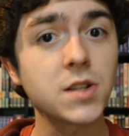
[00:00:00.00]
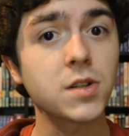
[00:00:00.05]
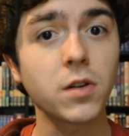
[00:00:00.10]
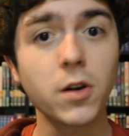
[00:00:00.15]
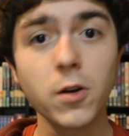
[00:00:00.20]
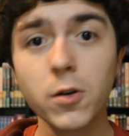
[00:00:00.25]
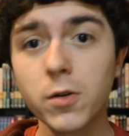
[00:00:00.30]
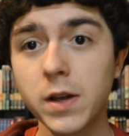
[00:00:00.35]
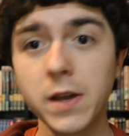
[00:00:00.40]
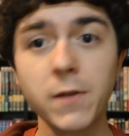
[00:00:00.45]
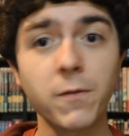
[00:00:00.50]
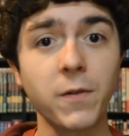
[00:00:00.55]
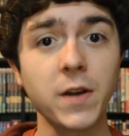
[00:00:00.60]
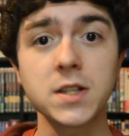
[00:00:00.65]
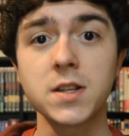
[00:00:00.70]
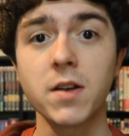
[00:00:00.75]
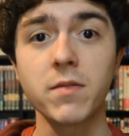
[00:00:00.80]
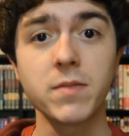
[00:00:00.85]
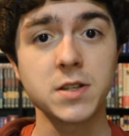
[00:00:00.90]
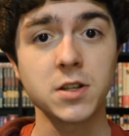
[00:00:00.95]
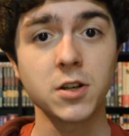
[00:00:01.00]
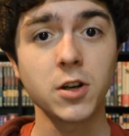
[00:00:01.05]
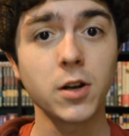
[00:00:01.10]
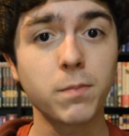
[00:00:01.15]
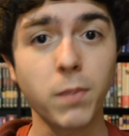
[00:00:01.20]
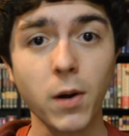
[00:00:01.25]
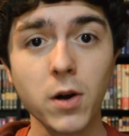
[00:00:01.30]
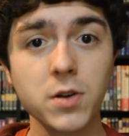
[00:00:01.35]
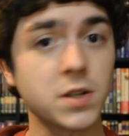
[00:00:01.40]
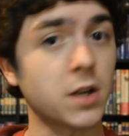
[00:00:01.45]
Izuku, he thinks of him as a
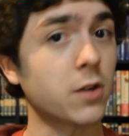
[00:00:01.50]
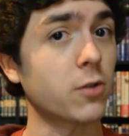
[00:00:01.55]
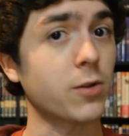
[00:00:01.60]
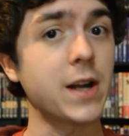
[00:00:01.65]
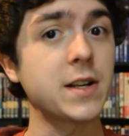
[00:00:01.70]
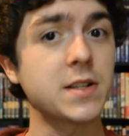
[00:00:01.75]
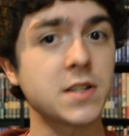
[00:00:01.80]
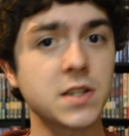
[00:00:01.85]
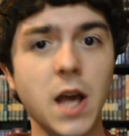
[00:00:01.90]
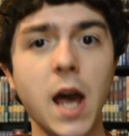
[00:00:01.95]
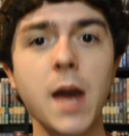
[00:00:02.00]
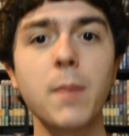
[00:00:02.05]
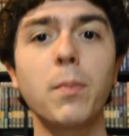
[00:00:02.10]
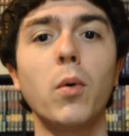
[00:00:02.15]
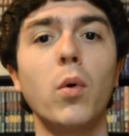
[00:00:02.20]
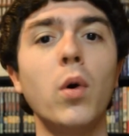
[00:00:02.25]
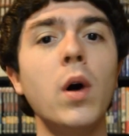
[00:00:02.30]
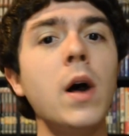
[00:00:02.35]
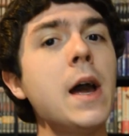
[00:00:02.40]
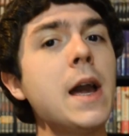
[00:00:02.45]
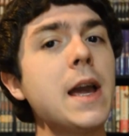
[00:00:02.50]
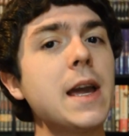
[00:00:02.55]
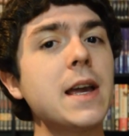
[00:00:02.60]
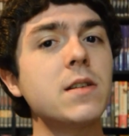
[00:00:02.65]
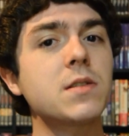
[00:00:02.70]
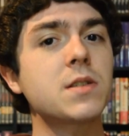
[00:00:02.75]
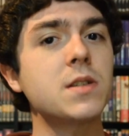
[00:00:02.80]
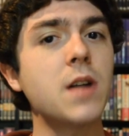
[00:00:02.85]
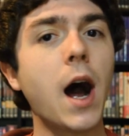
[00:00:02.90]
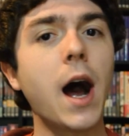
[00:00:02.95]
good person, a great disciple,
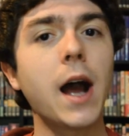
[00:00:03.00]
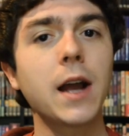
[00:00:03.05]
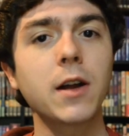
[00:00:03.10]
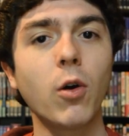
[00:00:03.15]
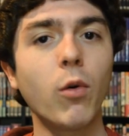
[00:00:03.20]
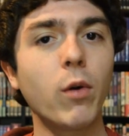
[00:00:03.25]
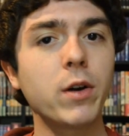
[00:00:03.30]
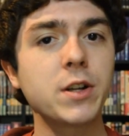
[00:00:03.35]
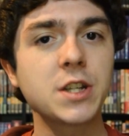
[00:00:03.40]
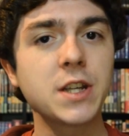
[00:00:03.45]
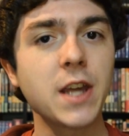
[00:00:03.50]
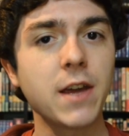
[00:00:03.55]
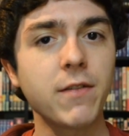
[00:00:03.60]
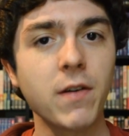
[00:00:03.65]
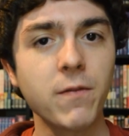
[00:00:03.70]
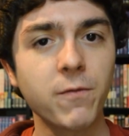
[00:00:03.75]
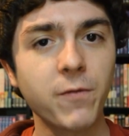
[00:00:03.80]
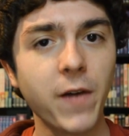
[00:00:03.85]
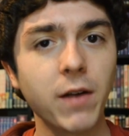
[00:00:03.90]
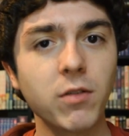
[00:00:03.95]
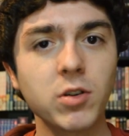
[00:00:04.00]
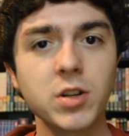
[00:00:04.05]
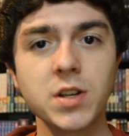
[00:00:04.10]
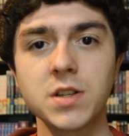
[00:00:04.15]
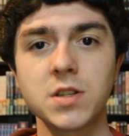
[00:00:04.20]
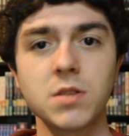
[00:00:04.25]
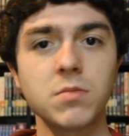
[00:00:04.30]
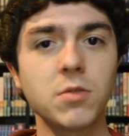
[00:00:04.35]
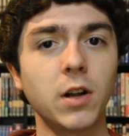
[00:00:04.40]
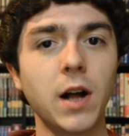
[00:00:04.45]
he is not going to give him
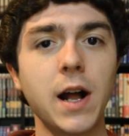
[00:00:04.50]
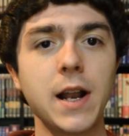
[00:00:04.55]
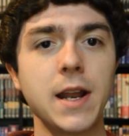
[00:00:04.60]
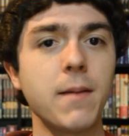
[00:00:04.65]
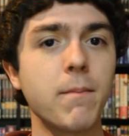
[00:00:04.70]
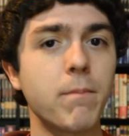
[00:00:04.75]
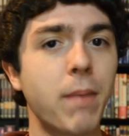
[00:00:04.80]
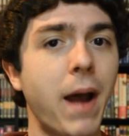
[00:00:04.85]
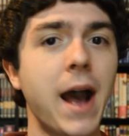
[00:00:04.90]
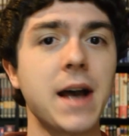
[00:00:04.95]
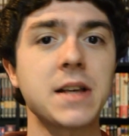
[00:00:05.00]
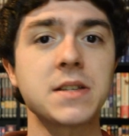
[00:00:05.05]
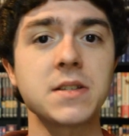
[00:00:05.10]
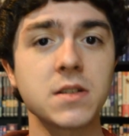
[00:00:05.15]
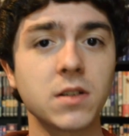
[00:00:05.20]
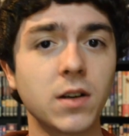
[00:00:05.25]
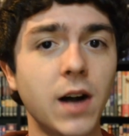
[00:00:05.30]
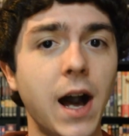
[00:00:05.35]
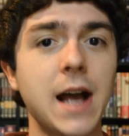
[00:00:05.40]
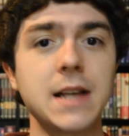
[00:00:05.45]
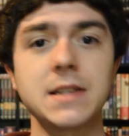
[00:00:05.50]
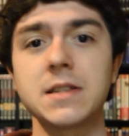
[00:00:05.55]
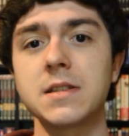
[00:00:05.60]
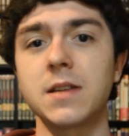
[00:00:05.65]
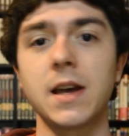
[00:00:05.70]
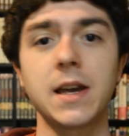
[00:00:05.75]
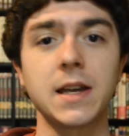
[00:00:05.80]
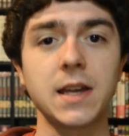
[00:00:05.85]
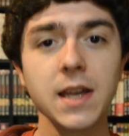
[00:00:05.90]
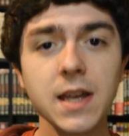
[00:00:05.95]
favoritism to let him pass his
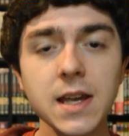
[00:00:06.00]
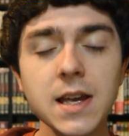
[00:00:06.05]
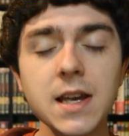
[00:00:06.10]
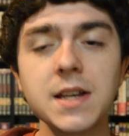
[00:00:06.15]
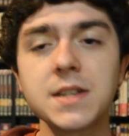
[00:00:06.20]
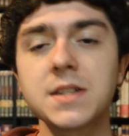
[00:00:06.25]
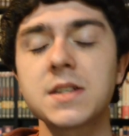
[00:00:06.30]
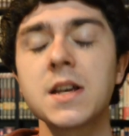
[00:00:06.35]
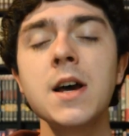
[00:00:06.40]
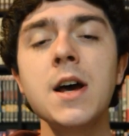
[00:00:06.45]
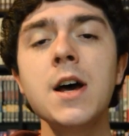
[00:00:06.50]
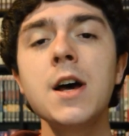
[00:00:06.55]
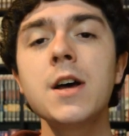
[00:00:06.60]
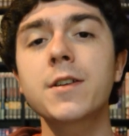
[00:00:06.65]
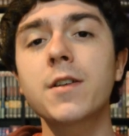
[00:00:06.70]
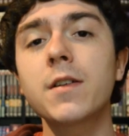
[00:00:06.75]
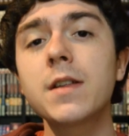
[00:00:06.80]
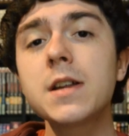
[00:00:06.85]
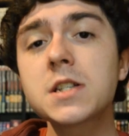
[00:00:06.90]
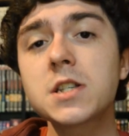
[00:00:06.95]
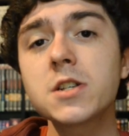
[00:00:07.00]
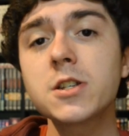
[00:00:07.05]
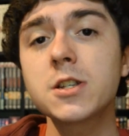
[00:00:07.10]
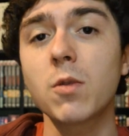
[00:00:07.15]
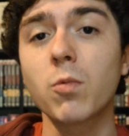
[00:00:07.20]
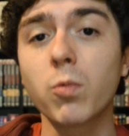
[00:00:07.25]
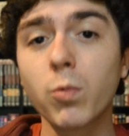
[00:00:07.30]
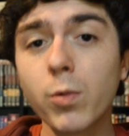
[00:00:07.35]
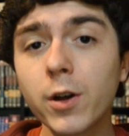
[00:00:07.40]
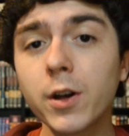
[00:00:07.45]
classes like ease. So this is
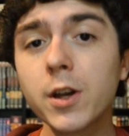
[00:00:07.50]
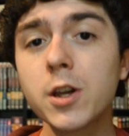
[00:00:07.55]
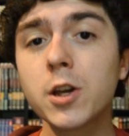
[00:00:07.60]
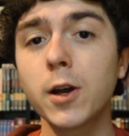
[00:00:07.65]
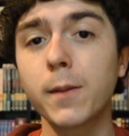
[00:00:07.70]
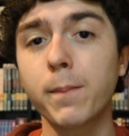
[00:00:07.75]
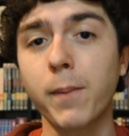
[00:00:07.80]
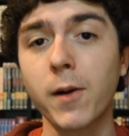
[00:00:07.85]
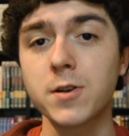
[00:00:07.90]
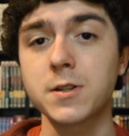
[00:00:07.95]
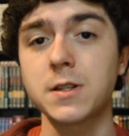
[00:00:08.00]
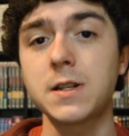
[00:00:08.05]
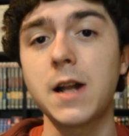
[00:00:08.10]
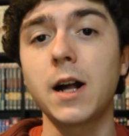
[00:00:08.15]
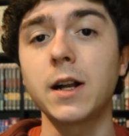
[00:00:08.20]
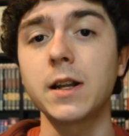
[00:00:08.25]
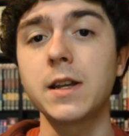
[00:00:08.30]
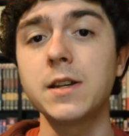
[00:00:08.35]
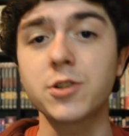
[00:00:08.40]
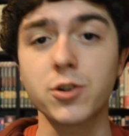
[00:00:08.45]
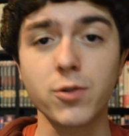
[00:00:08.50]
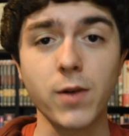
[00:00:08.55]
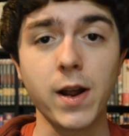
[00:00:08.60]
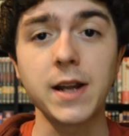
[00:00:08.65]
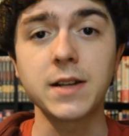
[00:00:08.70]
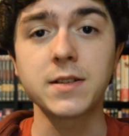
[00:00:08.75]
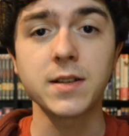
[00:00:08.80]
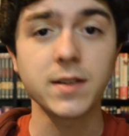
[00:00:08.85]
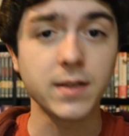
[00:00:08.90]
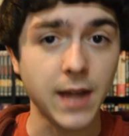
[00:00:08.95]
a really good personality
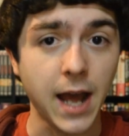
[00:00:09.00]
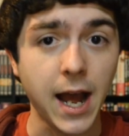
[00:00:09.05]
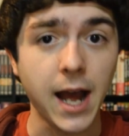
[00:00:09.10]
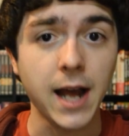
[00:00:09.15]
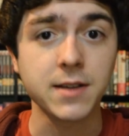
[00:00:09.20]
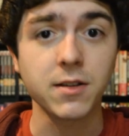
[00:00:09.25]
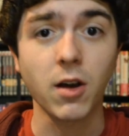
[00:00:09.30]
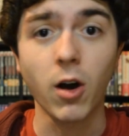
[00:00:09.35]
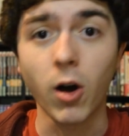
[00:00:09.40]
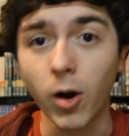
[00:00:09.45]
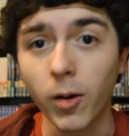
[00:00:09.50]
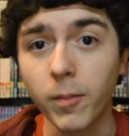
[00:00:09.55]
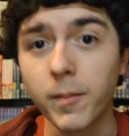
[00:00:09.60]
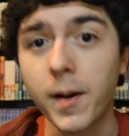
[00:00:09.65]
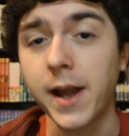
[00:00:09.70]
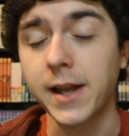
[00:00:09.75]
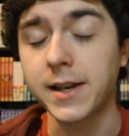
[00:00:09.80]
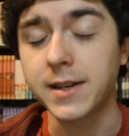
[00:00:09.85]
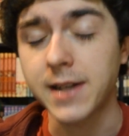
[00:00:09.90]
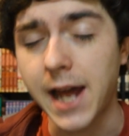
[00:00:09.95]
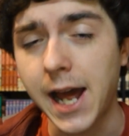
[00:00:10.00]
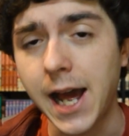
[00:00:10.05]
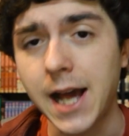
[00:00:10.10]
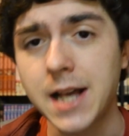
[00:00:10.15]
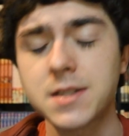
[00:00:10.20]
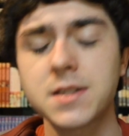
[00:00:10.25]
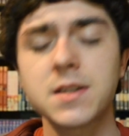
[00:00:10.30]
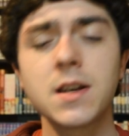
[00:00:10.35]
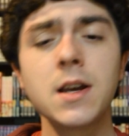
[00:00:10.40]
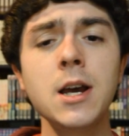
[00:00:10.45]
trait that All Might
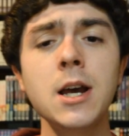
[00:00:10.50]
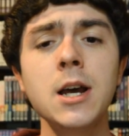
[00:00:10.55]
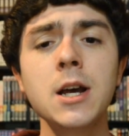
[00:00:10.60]
has.